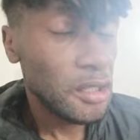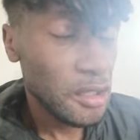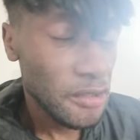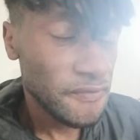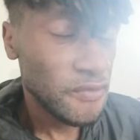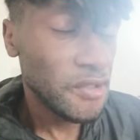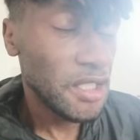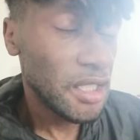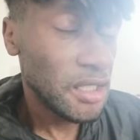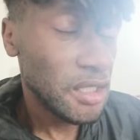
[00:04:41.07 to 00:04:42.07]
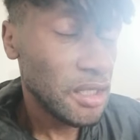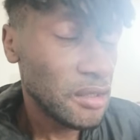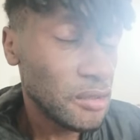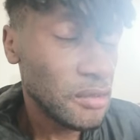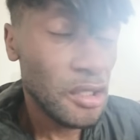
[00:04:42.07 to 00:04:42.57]
I got a 4080,
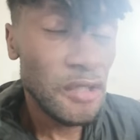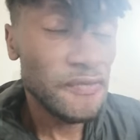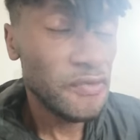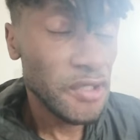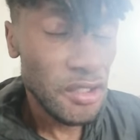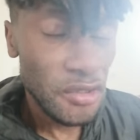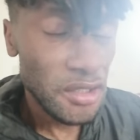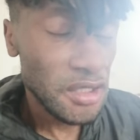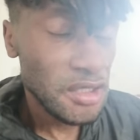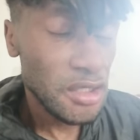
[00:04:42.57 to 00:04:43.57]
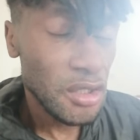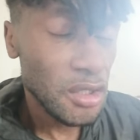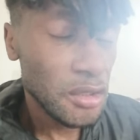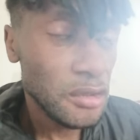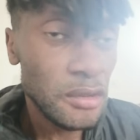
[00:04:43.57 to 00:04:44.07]
or I got a 4090 Ti,
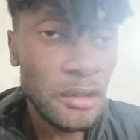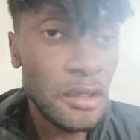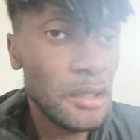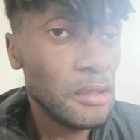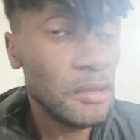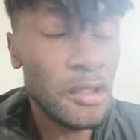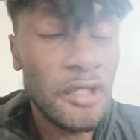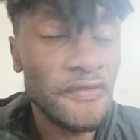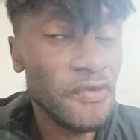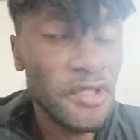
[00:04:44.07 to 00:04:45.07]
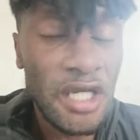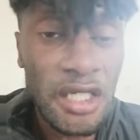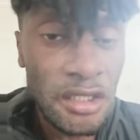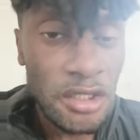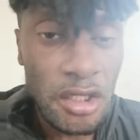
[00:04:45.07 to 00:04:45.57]
I got a
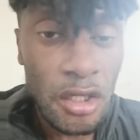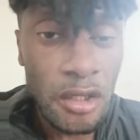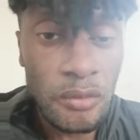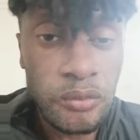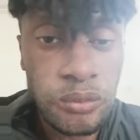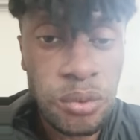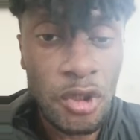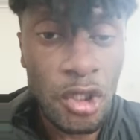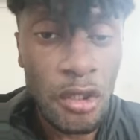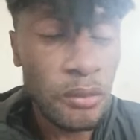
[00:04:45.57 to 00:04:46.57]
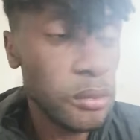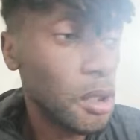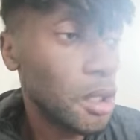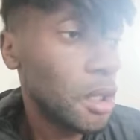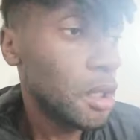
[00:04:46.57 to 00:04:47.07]
4080 Ti, you know,
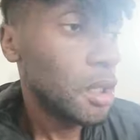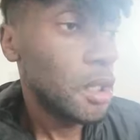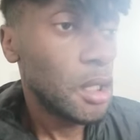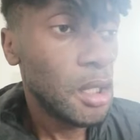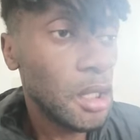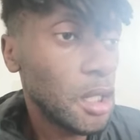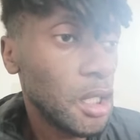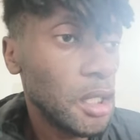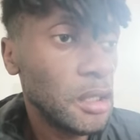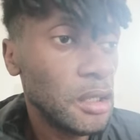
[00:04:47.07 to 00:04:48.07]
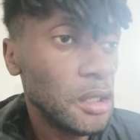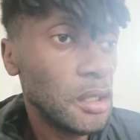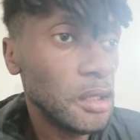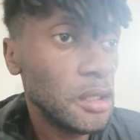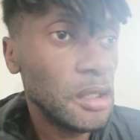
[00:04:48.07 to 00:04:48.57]
and
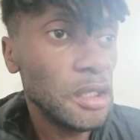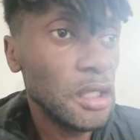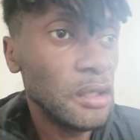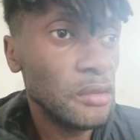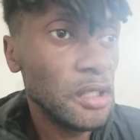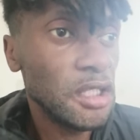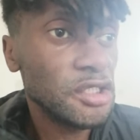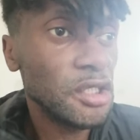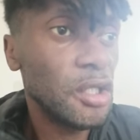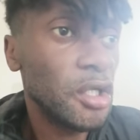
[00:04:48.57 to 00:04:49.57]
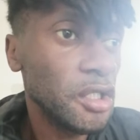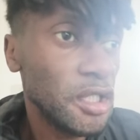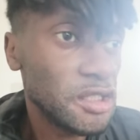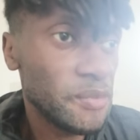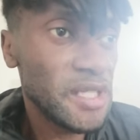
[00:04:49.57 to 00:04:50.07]
like, you know, it's the
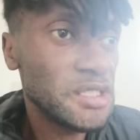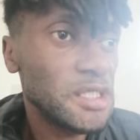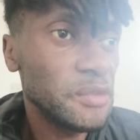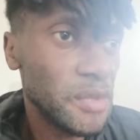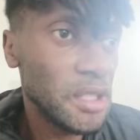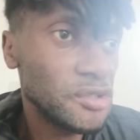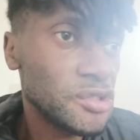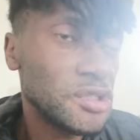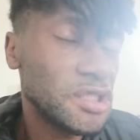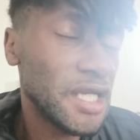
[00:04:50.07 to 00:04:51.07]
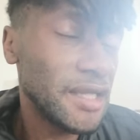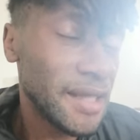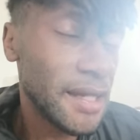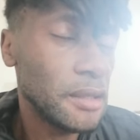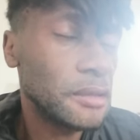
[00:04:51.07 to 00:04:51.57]
height, it's the best it can be, just to say
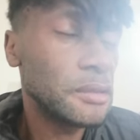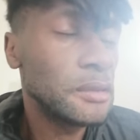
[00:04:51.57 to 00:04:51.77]
that.